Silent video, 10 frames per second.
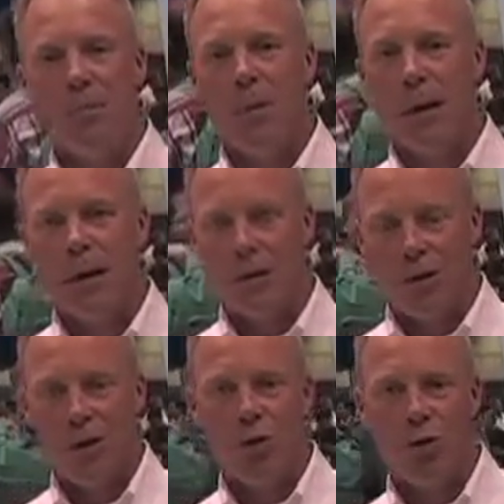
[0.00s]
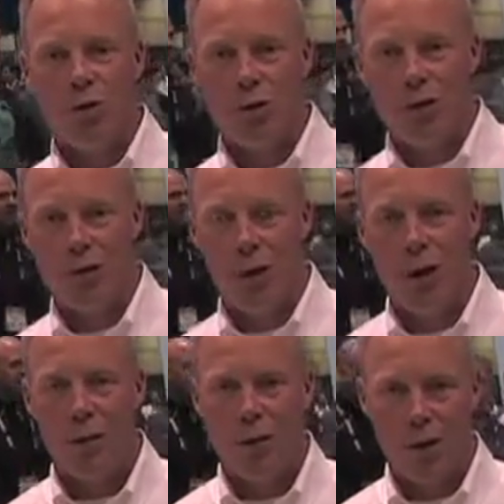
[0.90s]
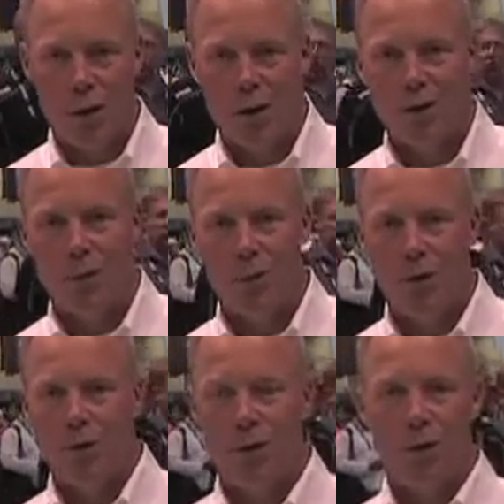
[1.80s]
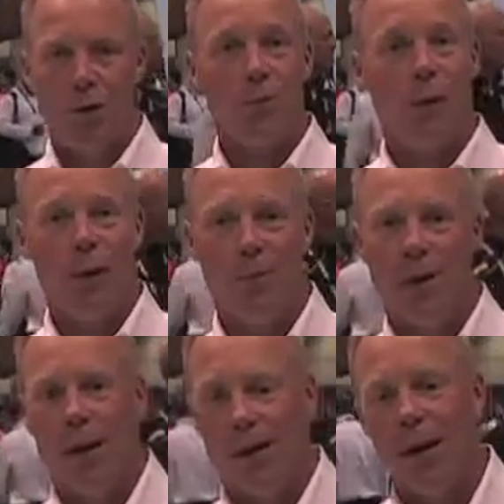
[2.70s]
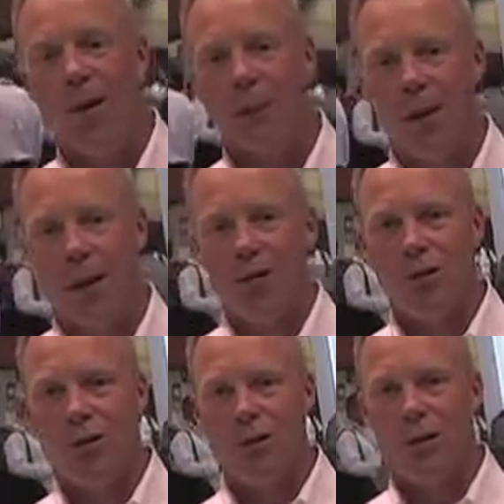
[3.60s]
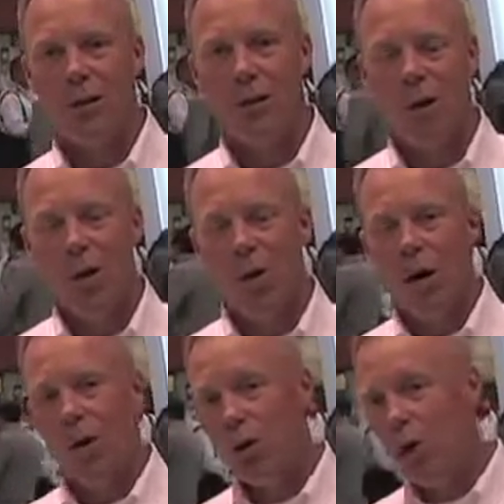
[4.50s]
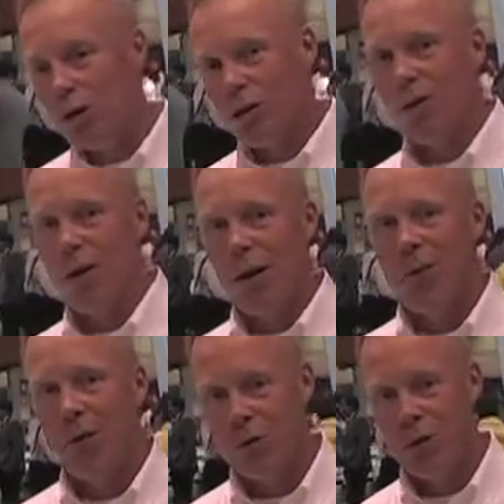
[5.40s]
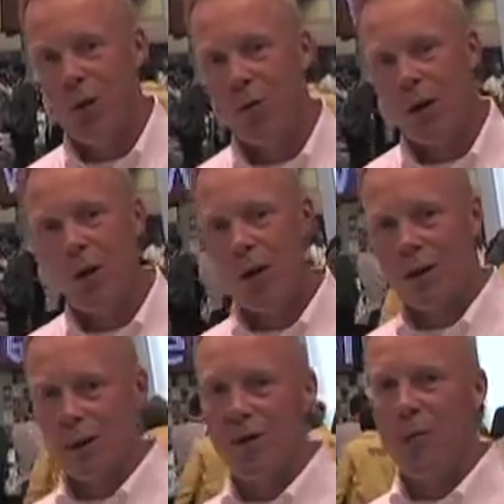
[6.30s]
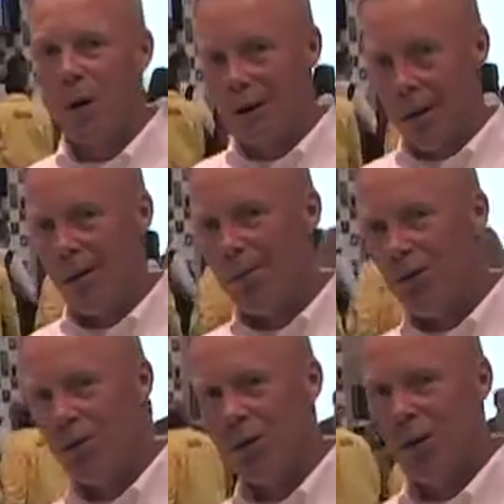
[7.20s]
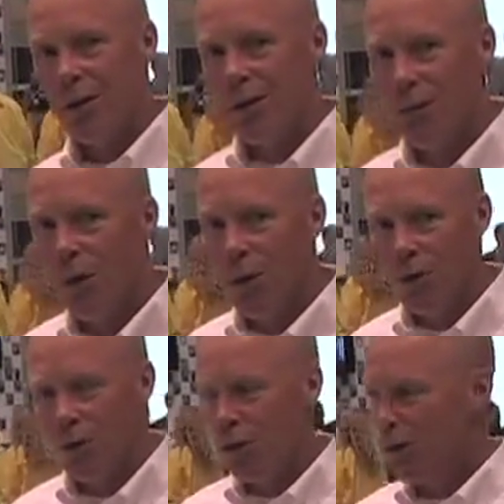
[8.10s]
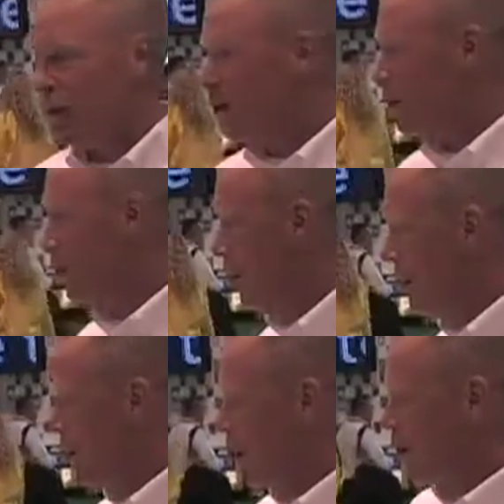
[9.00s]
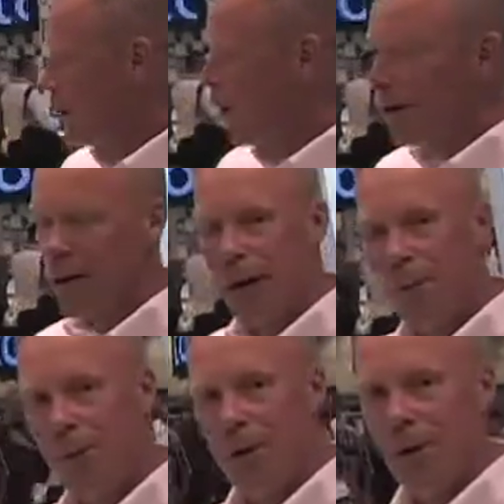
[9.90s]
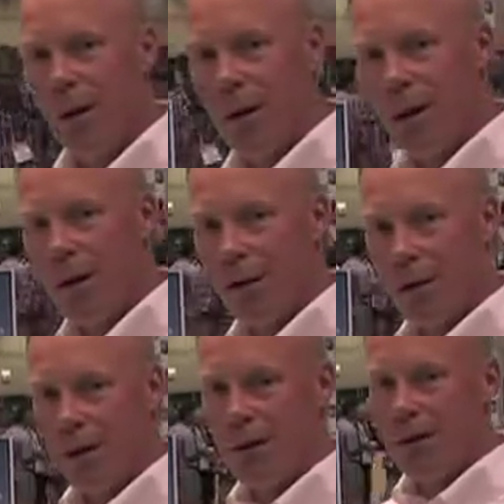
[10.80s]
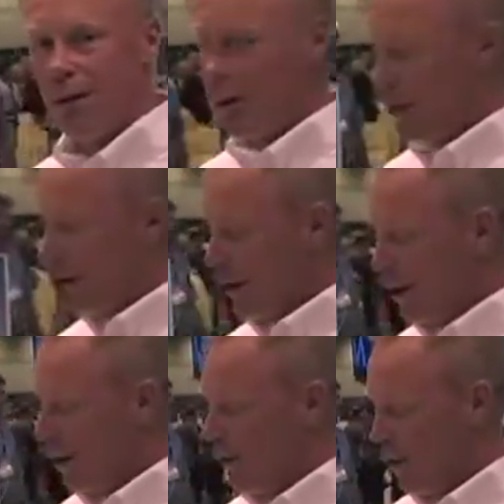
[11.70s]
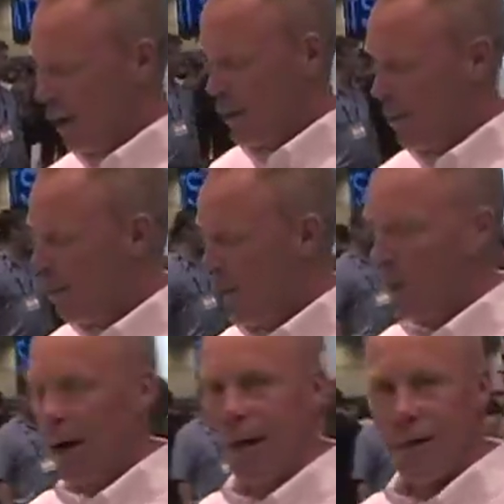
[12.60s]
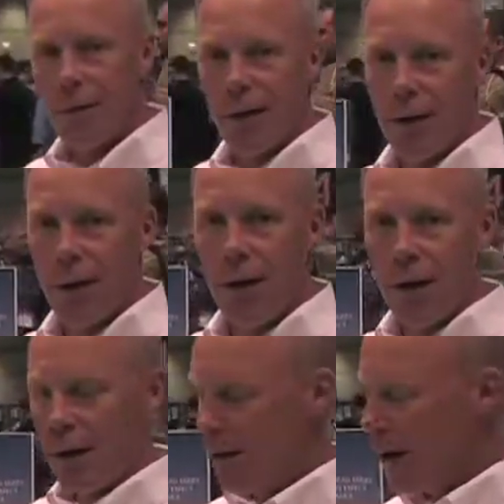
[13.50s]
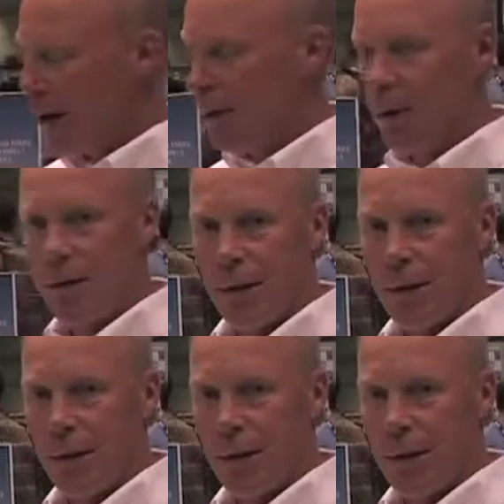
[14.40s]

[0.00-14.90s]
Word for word: many solutions to offer our customers for these problematic applications. Our newest development is what we're calling the Smart Damper series of boring tools. The Smart Damper integrates a very proprietary damping